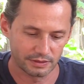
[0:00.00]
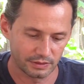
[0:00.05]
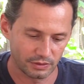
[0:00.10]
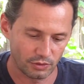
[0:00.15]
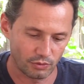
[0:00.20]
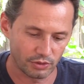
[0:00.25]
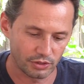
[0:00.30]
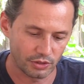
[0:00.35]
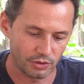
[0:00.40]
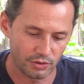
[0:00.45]

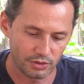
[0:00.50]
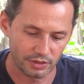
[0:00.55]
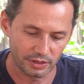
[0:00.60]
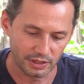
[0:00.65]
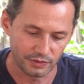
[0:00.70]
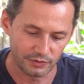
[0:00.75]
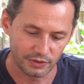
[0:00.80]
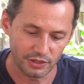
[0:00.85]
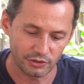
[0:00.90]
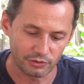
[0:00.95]
Quite a good
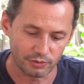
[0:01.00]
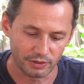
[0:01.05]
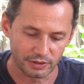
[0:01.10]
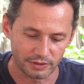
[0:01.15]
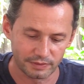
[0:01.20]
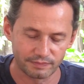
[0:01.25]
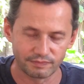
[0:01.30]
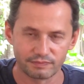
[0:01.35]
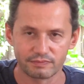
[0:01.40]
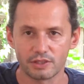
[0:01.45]
knife. This
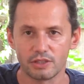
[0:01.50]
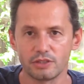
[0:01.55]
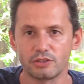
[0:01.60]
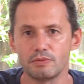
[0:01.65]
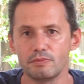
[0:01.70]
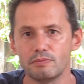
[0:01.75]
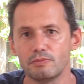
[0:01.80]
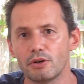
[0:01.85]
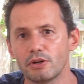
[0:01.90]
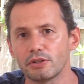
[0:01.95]
one is
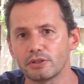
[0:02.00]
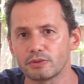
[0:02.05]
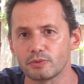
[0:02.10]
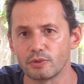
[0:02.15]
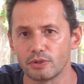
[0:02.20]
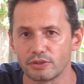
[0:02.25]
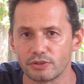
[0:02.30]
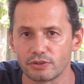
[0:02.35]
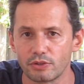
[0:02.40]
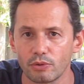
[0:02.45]
a modern
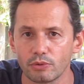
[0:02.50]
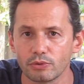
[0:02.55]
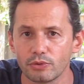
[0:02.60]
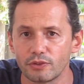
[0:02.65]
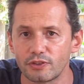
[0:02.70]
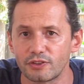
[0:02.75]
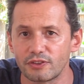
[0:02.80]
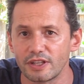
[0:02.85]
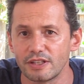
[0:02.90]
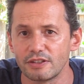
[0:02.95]
one called the
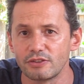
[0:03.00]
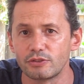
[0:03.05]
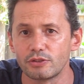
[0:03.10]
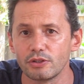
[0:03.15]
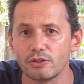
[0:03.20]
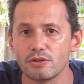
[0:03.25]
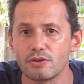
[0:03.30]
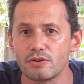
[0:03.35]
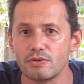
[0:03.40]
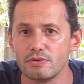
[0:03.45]

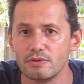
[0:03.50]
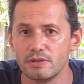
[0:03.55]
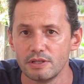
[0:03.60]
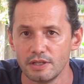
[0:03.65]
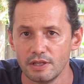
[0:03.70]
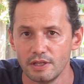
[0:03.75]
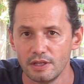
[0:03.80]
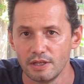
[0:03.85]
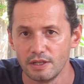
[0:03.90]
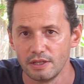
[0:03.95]
sentoku
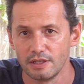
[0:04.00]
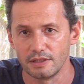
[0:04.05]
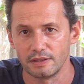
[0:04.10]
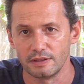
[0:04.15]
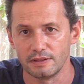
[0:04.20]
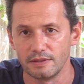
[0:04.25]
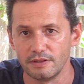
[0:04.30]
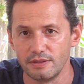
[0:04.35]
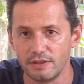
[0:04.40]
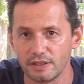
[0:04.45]

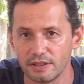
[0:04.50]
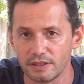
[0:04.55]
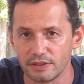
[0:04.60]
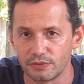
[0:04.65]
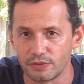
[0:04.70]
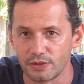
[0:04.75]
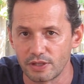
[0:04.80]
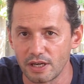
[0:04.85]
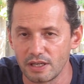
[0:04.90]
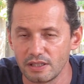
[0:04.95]

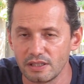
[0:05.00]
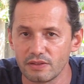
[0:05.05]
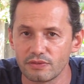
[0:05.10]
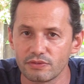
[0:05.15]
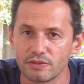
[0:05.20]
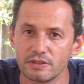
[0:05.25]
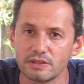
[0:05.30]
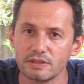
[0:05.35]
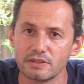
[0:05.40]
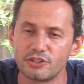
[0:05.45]
knife, a kind
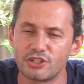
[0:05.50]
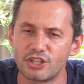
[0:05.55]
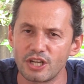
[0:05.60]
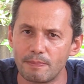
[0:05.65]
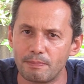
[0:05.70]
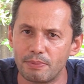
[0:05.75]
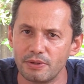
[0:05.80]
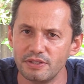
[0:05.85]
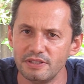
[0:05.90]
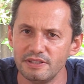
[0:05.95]
of a
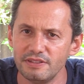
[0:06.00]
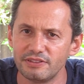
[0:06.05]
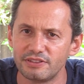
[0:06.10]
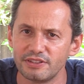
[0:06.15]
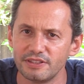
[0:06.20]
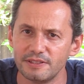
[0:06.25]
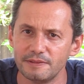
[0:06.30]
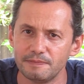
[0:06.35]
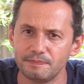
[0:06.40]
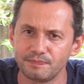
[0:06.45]

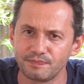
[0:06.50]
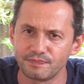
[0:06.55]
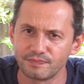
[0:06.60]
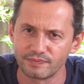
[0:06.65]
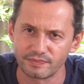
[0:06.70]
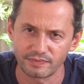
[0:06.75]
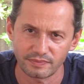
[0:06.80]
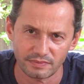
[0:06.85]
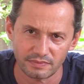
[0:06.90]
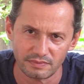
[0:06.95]
Japanesey
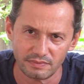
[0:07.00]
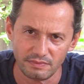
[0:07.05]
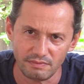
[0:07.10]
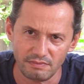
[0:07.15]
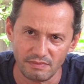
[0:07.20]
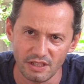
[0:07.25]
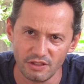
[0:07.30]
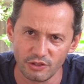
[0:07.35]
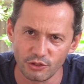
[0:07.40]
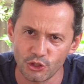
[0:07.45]

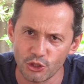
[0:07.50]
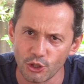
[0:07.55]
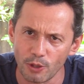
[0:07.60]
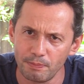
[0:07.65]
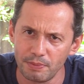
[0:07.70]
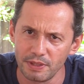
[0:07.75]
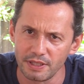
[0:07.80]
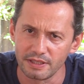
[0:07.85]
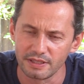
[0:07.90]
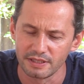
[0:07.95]

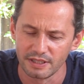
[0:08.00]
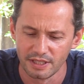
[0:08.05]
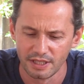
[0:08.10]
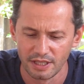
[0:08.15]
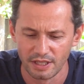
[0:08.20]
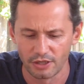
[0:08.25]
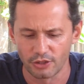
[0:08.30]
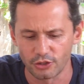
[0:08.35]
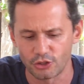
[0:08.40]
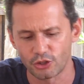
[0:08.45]

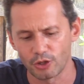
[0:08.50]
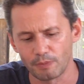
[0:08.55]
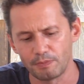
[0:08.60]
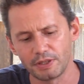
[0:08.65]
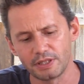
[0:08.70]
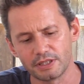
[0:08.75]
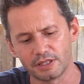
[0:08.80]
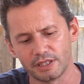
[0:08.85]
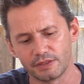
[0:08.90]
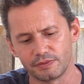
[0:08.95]

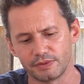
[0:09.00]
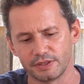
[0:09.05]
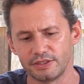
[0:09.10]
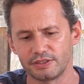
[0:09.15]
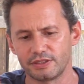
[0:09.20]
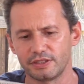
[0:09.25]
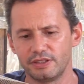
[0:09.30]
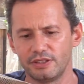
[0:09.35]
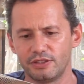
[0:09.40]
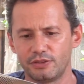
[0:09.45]
chopping knife.
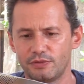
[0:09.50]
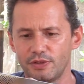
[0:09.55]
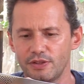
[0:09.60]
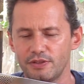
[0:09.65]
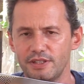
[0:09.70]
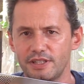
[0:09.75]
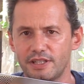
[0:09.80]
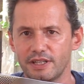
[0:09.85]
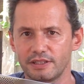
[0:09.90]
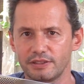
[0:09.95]
It's got this
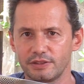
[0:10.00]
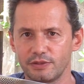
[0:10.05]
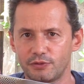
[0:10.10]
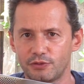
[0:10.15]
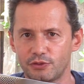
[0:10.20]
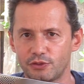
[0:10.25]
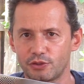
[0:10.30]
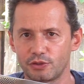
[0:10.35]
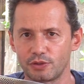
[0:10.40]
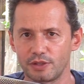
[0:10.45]
very kind of
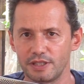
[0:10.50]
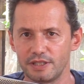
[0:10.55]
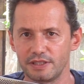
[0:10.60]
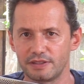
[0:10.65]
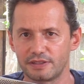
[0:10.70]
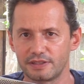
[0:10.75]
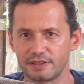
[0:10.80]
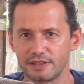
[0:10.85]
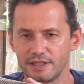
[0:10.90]
straight